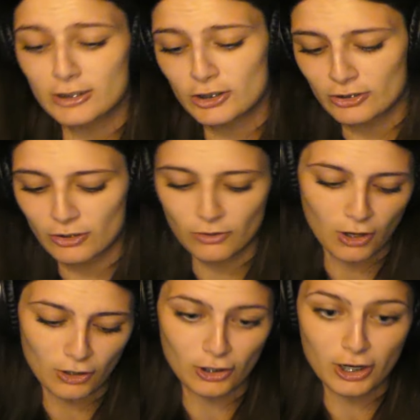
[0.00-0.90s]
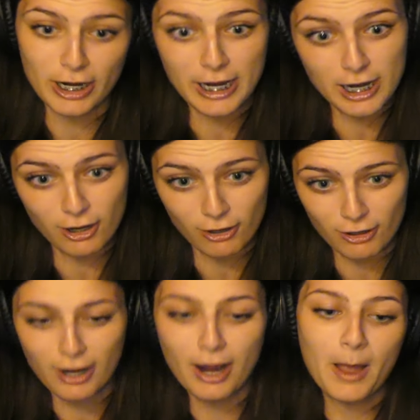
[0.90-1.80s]
she's no longer
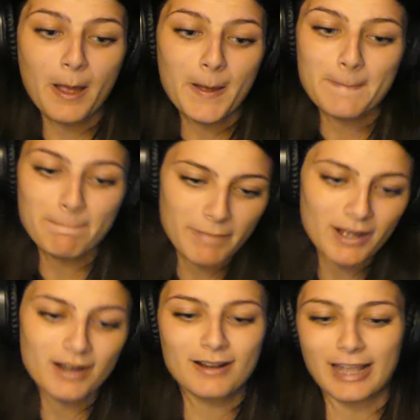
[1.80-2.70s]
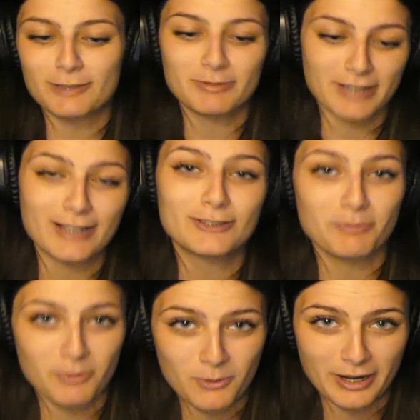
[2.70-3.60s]
here. But that's besides the
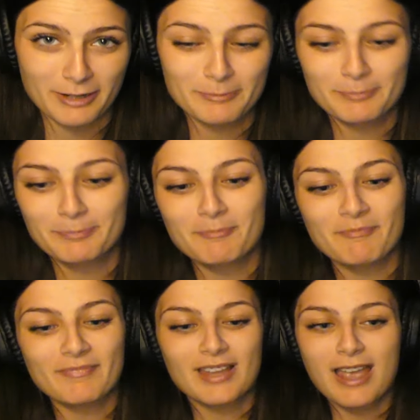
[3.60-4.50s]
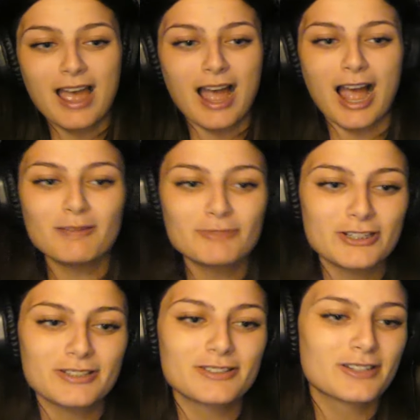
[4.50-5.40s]
point. I'm
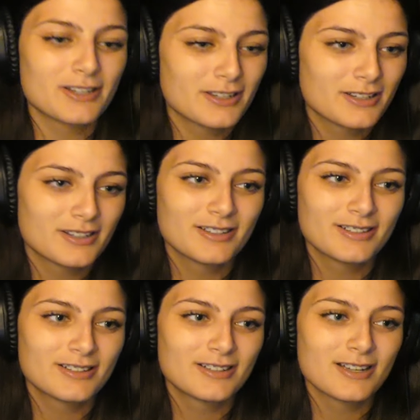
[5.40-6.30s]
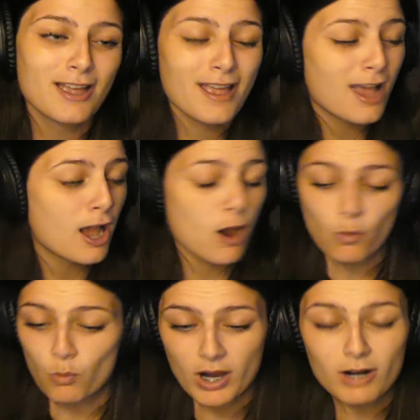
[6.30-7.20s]
just.
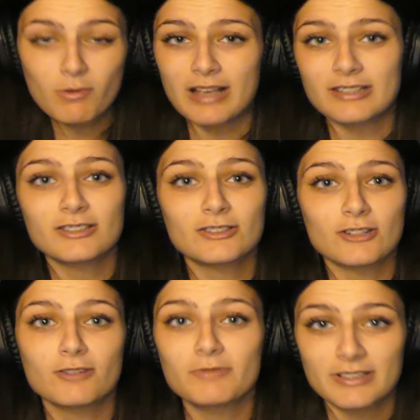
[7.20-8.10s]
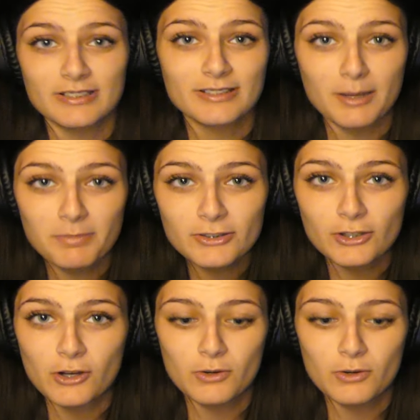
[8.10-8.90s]
Where do I start with this episode?